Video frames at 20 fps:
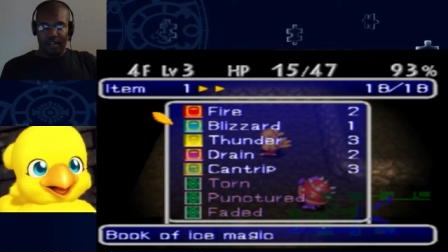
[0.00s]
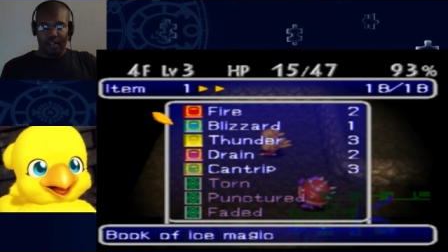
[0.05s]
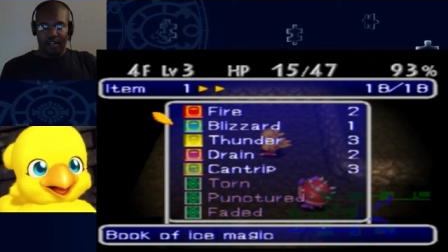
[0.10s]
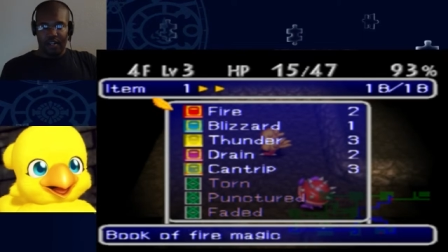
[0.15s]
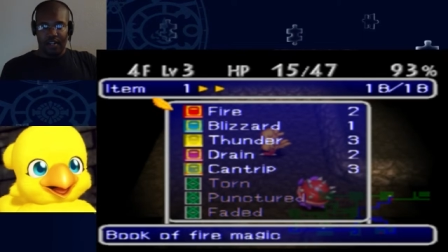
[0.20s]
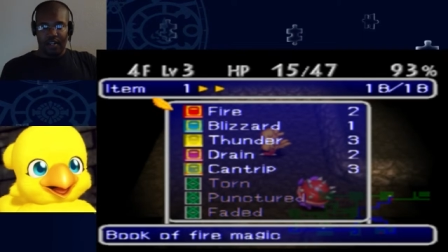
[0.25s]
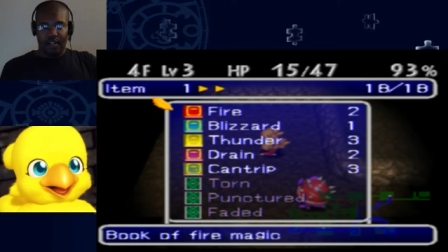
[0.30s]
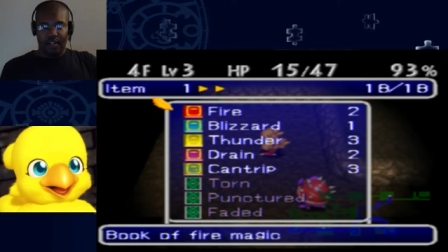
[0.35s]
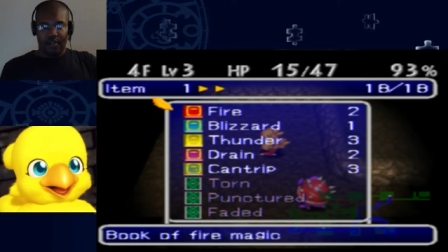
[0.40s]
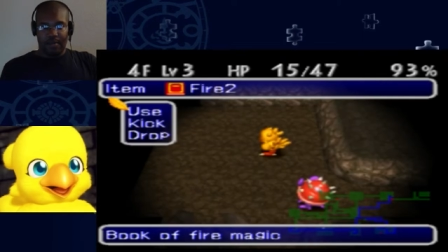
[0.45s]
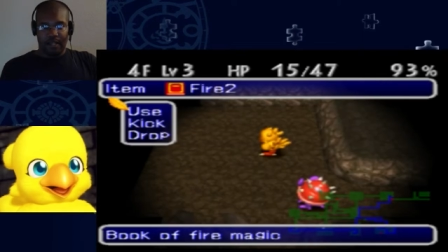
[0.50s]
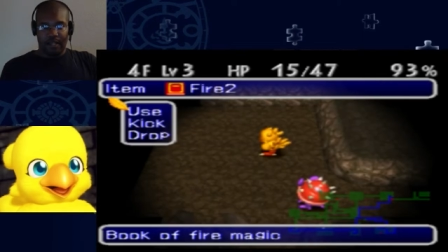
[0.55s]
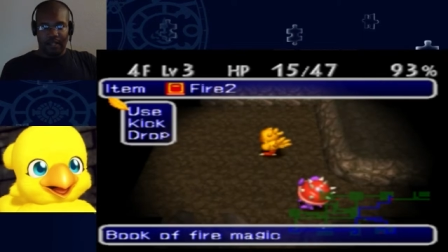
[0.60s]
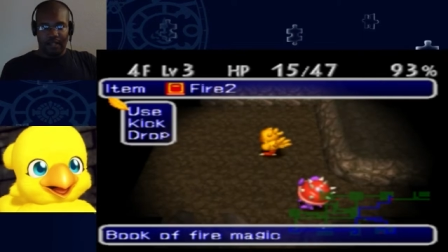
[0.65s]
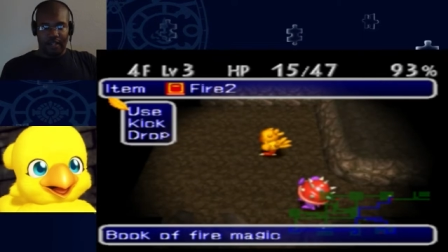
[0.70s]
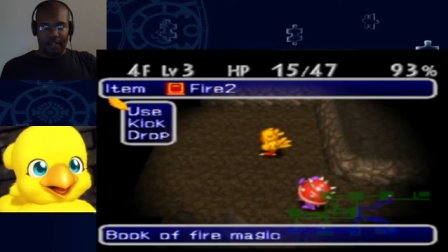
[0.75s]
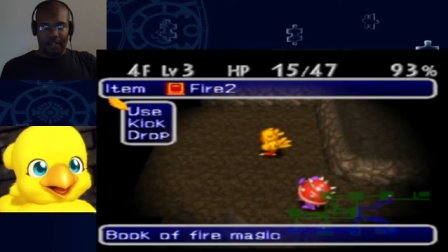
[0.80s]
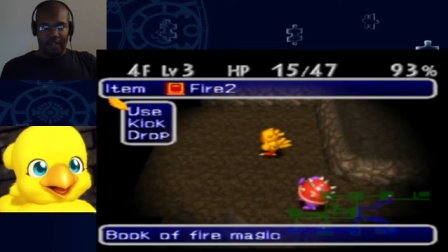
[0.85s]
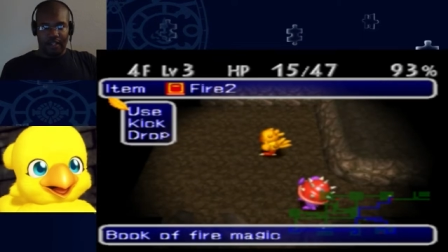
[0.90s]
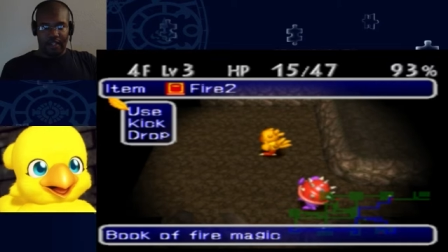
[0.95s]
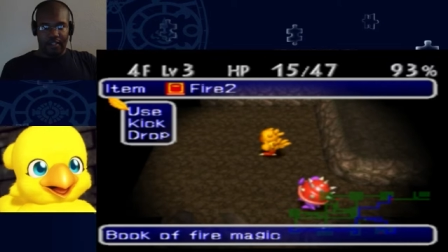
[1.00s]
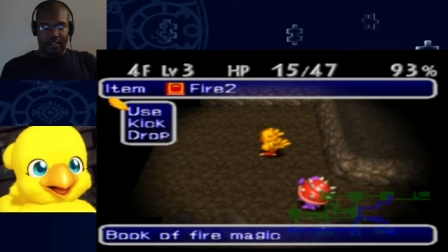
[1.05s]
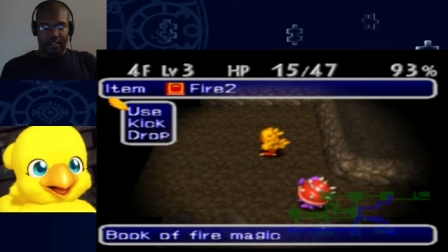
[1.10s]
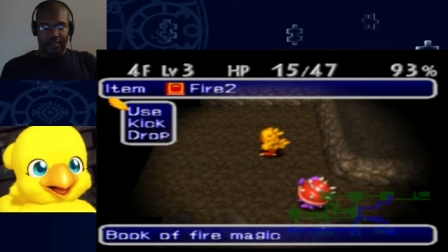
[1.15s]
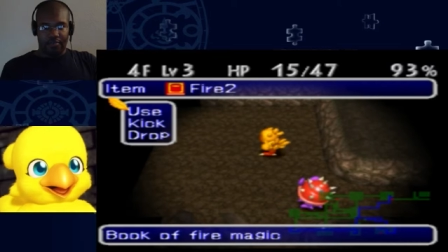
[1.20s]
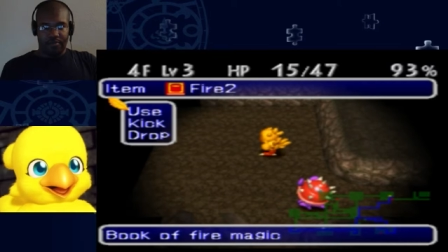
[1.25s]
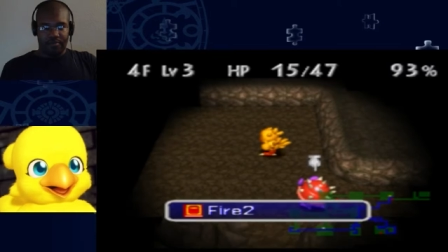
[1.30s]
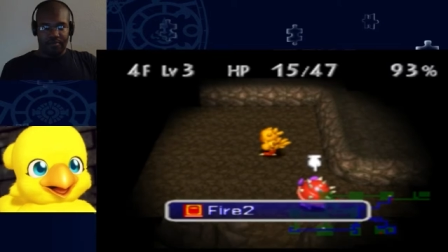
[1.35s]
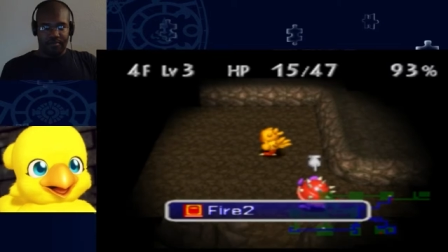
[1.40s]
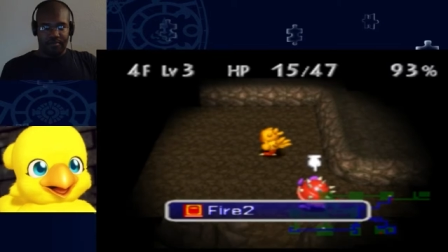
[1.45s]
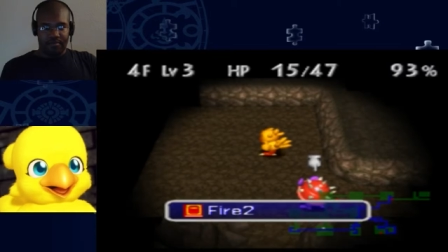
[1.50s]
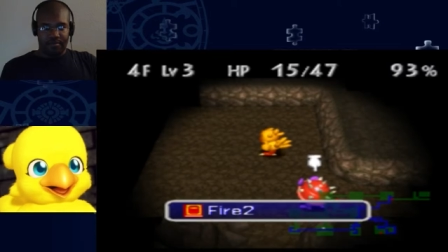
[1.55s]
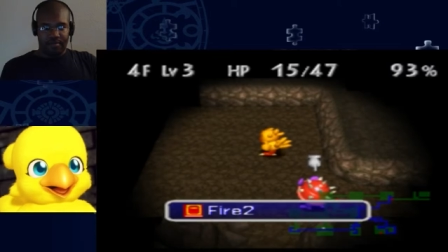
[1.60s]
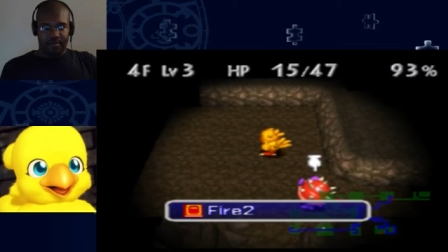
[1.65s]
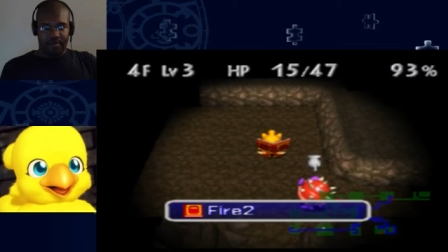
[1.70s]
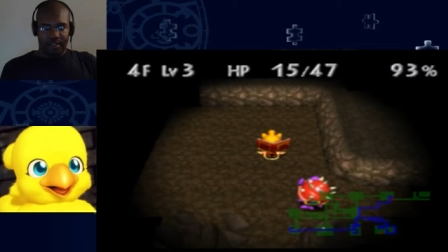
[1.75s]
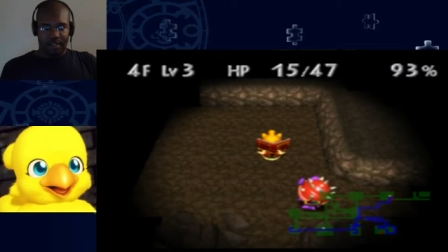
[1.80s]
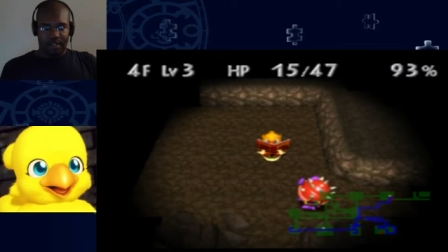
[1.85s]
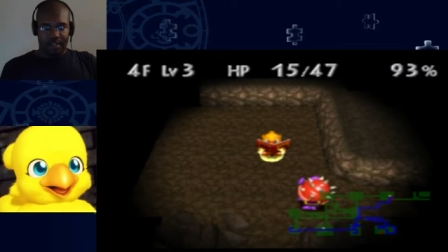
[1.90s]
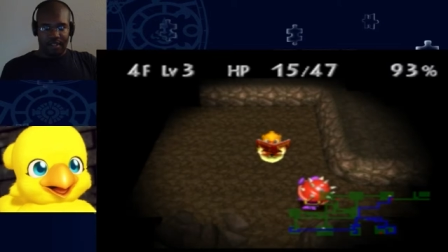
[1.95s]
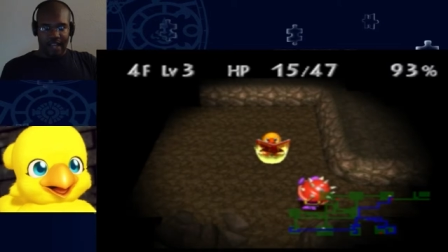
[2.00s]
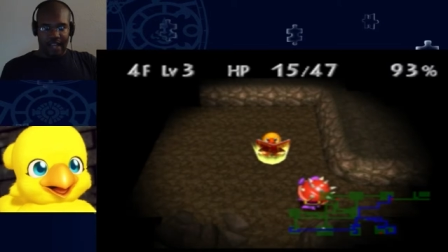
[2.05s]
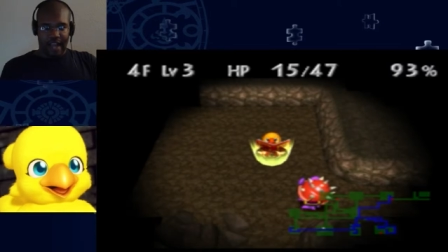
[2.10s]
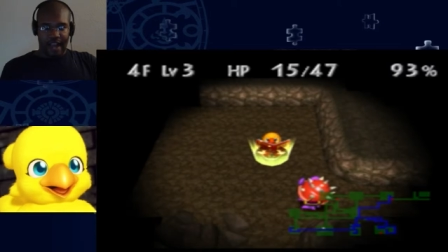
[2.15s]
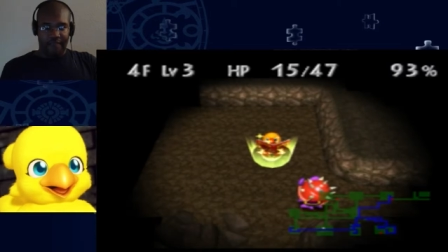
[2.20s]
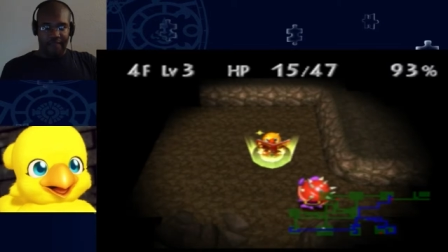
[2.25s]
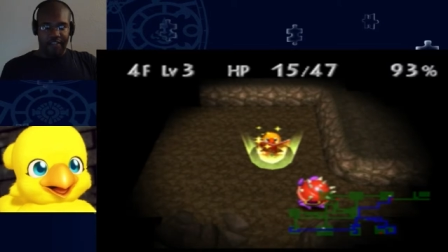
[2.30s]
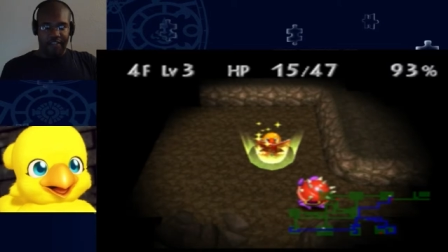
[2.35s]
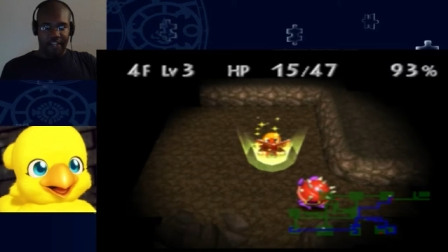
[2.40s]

Oh my god. I have